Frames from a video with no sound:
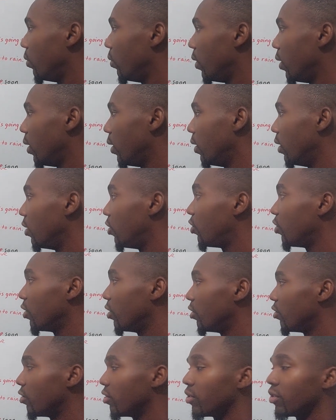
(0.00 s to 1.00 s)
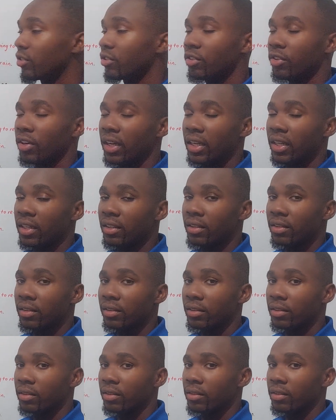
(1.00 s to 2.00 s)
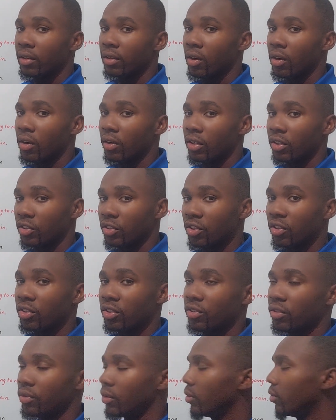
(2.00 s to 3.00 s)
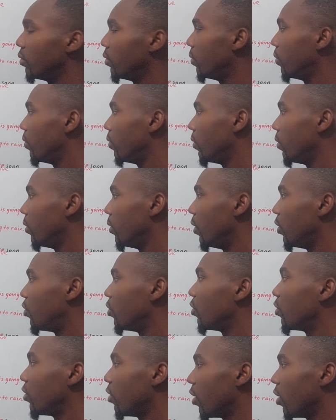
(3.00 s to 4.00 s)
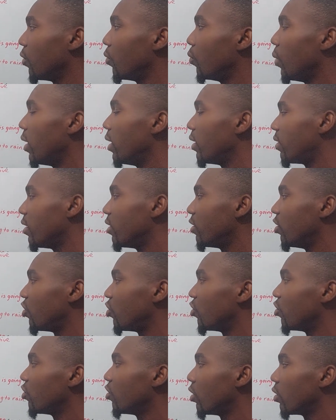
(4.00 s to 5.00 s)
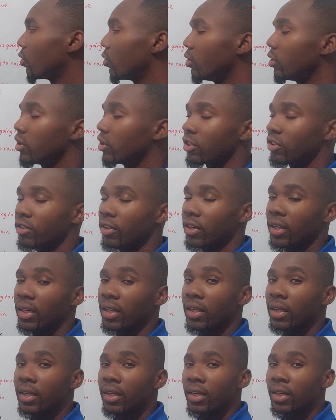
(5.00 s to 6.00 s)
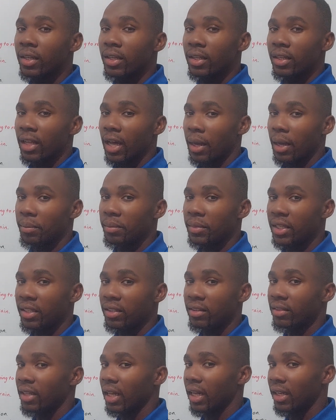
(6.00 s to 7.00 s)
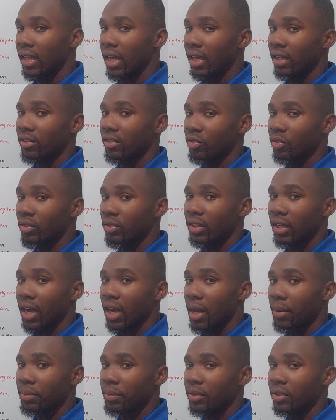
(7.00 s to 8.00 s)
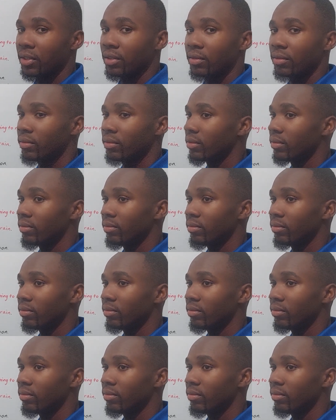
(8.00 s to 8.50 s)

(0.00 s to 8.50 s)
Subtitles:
the children crying, or the children are, when it says the children are going to cry, that means that that is going to happen